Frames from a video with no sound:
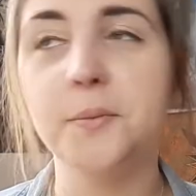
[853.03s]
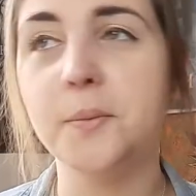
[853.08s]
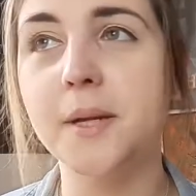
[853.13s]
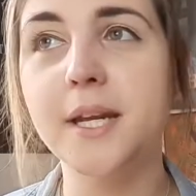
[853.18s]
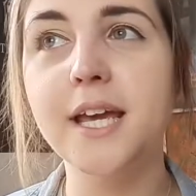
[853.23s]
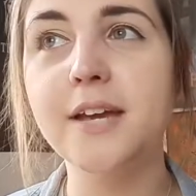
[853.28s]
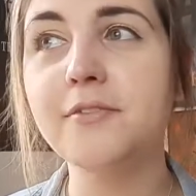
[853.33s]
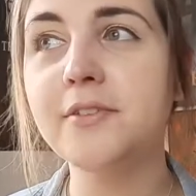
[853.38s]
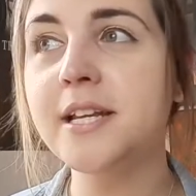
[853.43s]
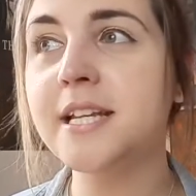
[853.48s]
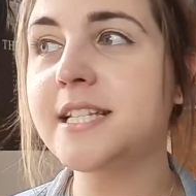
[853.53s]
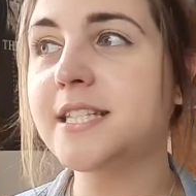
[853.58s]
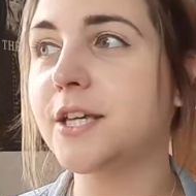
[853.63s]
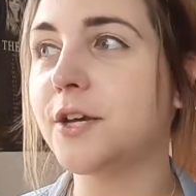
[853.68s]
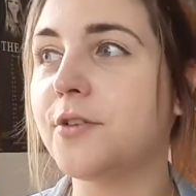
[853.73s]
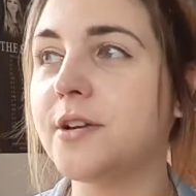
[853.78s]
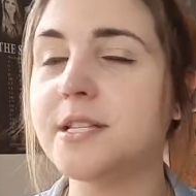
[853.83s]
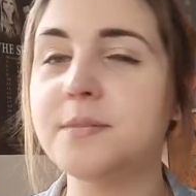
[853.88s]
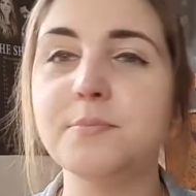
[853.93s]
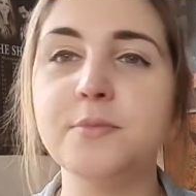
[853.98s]
When I released the
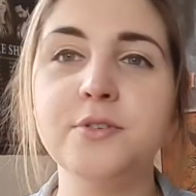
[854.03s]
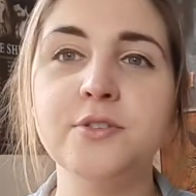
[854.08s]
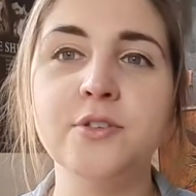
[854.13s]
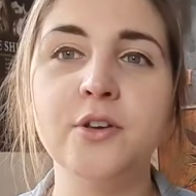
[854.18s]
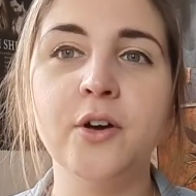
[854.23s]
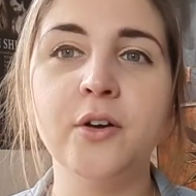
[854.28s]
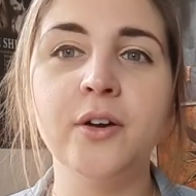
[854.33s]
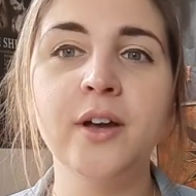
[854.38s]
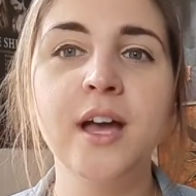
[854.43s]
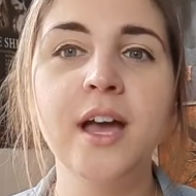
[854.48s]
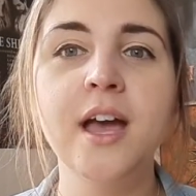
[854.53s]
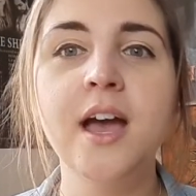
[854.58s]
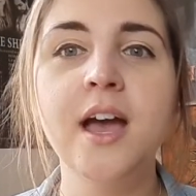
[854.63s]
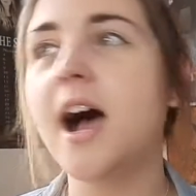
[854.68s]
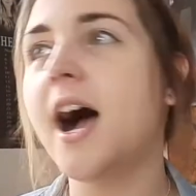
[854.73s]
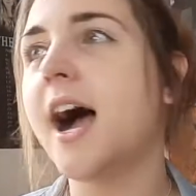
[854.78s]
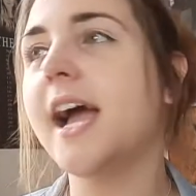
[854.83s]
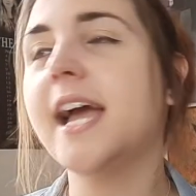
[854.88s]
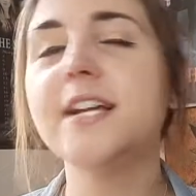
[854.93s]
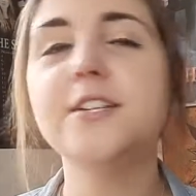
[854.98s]
Christmas song,
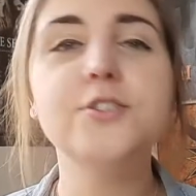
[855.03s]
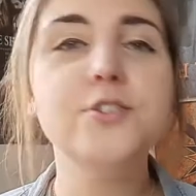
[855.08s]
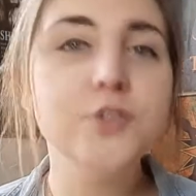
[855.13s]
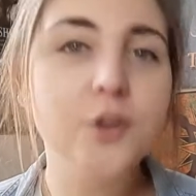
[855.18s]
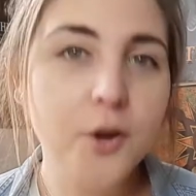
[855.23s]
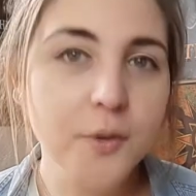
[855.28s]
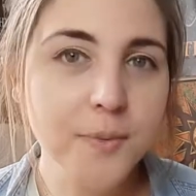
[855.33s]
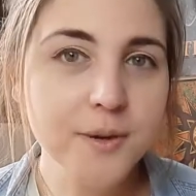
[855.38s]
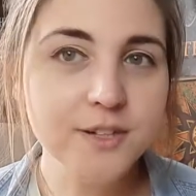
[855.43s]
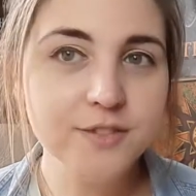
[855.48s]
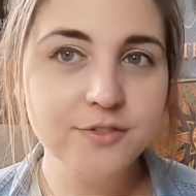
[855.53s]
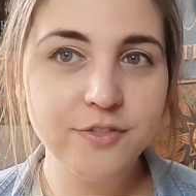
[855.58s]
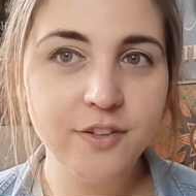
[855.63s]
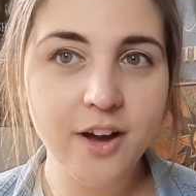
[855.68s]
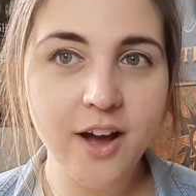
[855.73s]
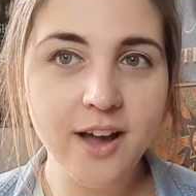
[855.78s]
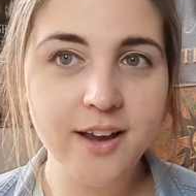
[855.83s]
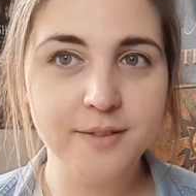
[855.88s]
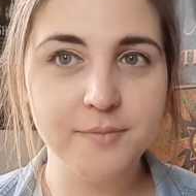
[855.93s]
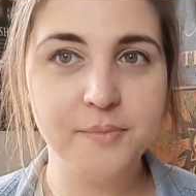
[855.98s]
I had so much
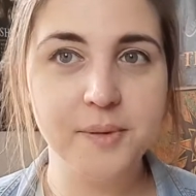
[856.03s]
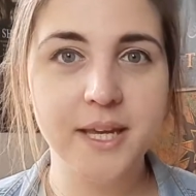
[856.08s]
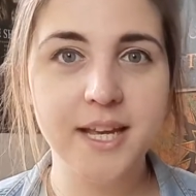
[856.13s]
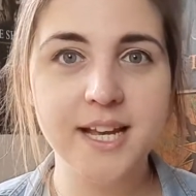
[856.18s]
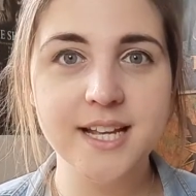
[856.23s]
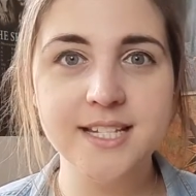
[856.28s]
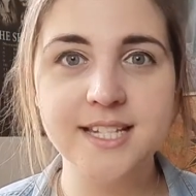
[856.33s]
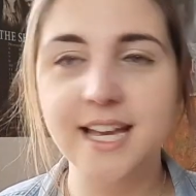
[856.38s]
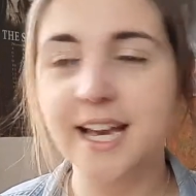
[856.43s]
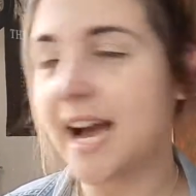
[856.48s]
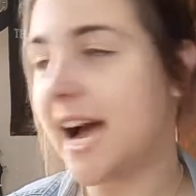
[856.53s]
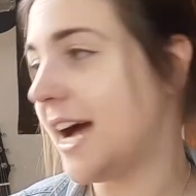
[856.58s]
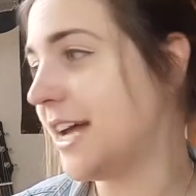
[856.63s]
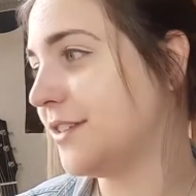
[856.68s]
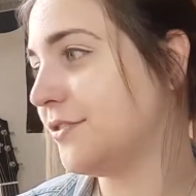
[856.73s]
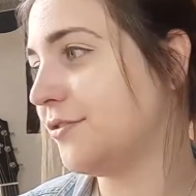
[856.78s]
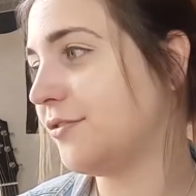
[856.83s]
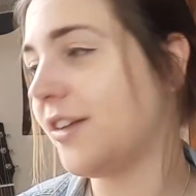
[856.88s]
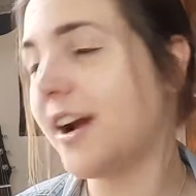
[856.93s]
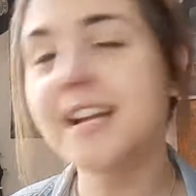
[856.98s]
fun because I
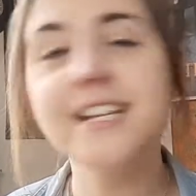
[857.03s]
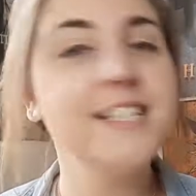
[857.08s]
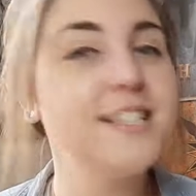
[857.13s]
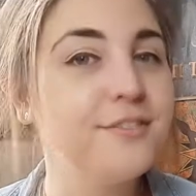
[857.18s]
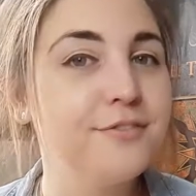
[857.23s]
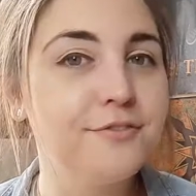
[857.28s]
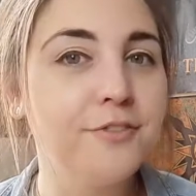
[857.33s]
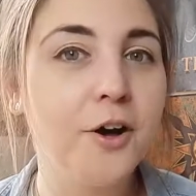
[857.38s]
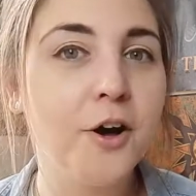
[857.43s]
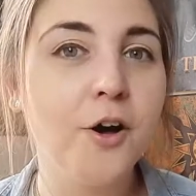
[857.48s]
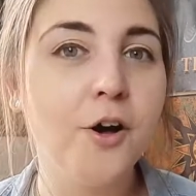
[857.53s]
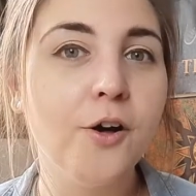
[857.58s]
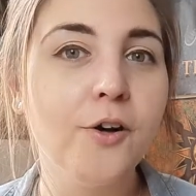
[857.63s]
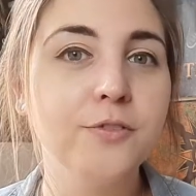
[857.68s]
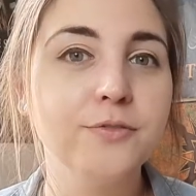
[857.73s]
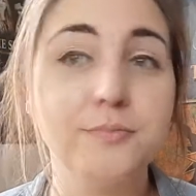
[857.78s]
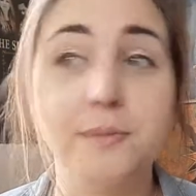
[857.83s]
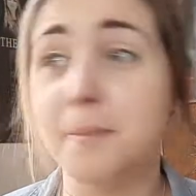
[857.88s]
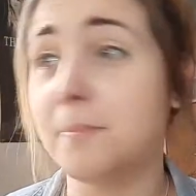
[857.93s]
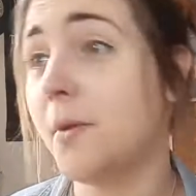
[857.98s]
had friends
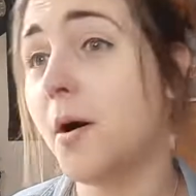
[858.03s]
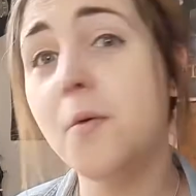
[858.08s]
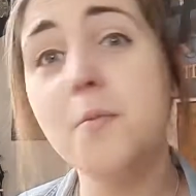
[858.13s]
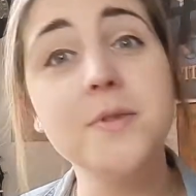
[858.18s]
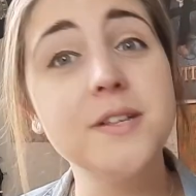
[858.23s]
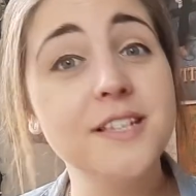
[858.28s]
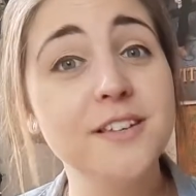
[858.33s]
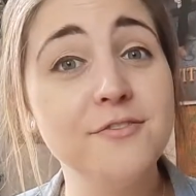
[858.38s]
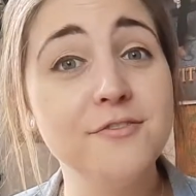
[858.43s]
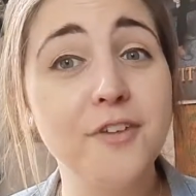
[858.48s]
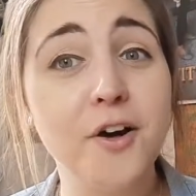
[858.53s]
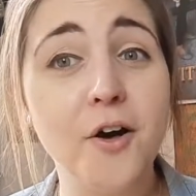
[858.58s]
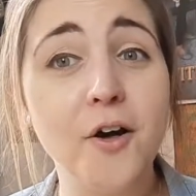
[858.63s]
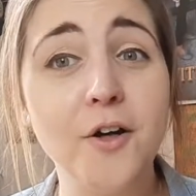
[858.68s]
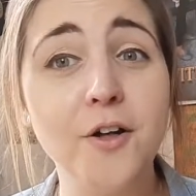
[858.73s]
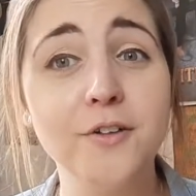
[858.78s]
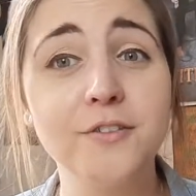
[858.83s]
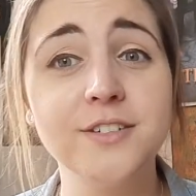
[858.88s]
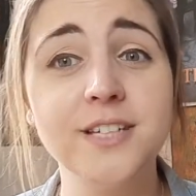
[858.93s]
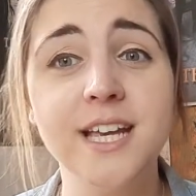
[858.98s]
involved, my mom was
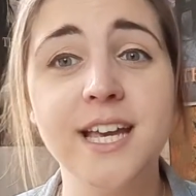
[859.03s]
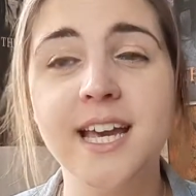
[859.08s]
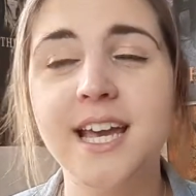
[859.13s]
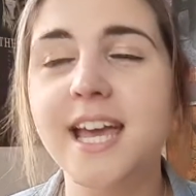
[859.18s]
involved.